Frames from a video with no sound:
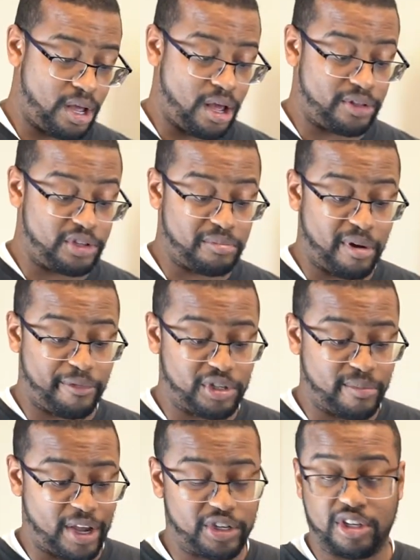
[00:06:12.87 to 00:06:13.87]
These are my first
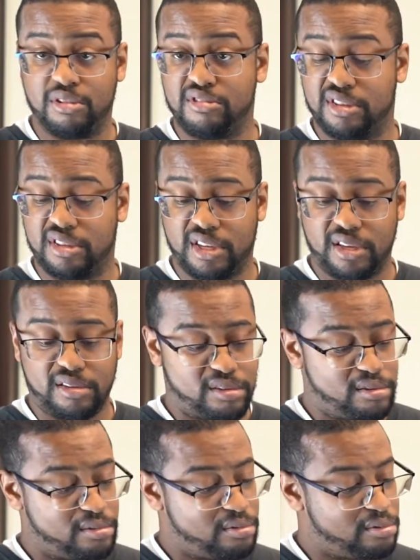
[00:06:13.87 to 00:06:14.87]
time actually using these.
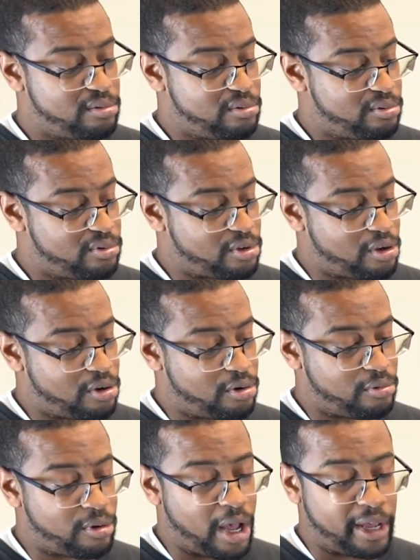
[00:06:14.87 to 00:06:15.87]

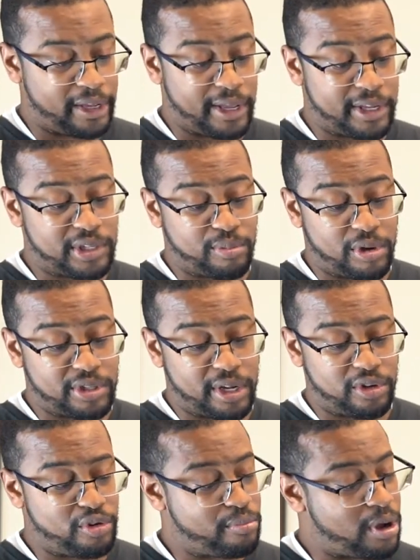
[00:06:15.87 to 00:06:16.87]
So I guess once I
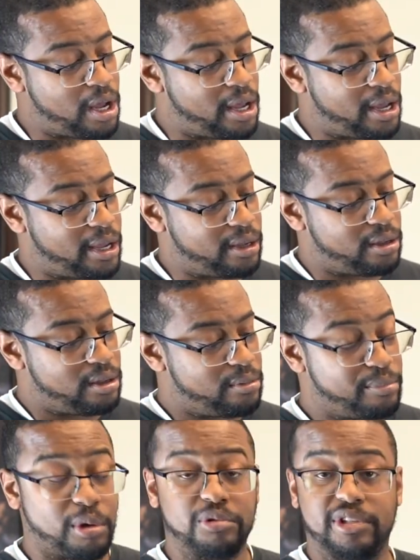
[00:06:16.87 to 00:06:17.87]
do my
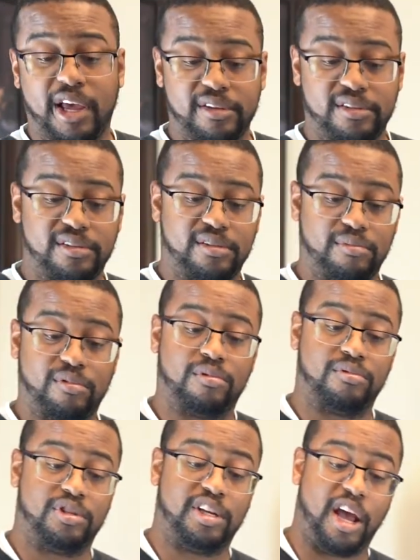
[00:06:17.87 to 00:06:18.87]
post tests,
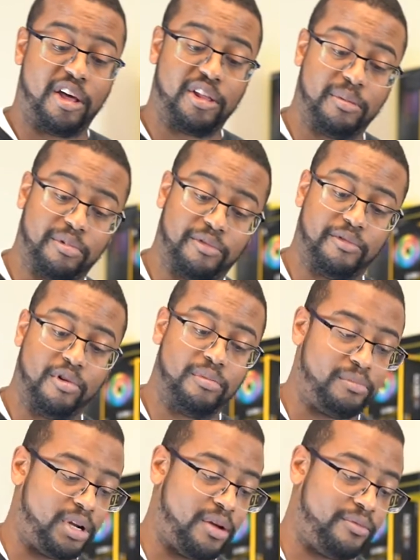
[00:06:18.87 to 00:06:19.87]
we'll see how they
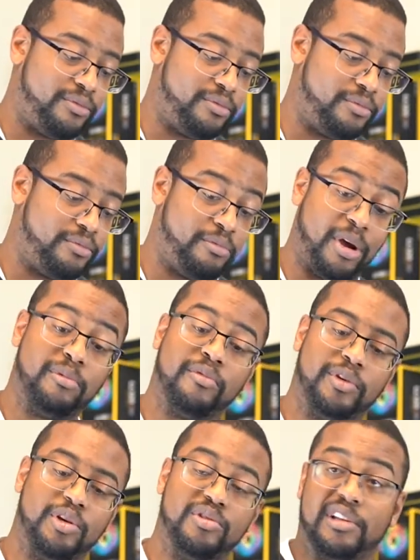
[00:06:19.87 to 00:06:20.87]
perform. But I've read
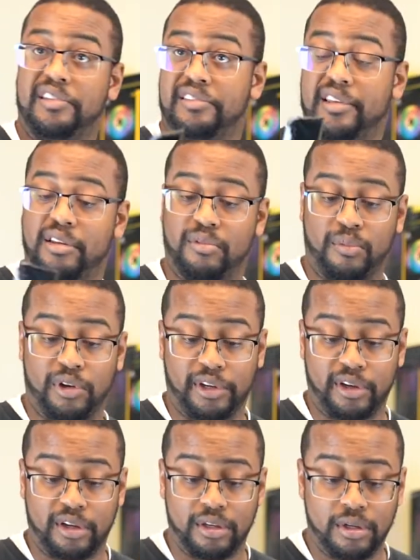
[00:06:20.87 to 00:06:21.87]
reviews and they said they were really
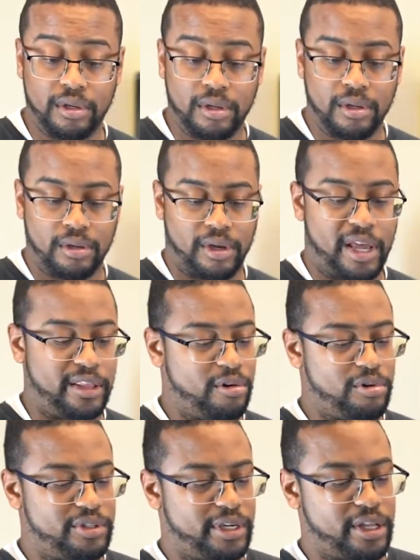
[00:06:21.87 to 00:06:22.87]
good. And of
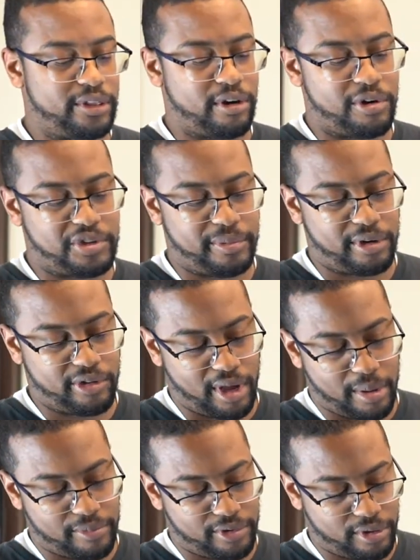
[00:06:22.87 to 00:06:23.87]
course they got the RGB at the
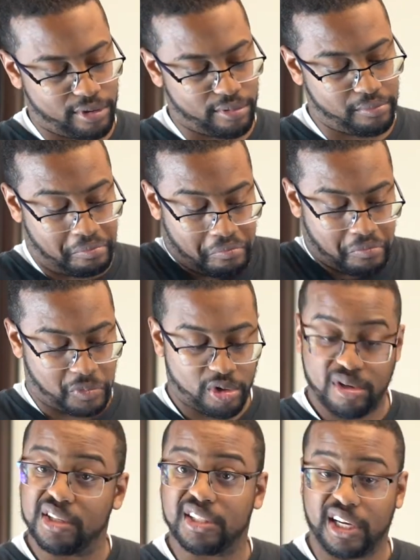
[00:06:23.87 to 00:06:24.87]
top, so
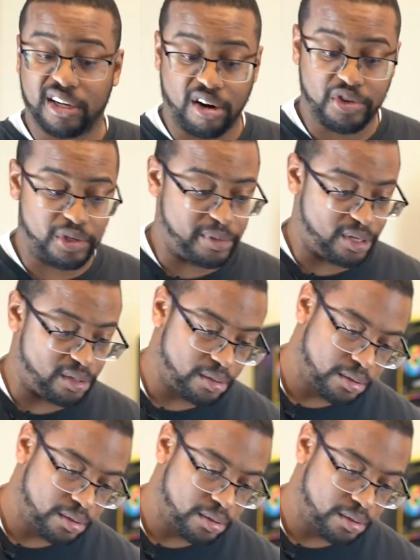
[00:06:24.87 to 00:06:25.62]
who doesn't like RGB?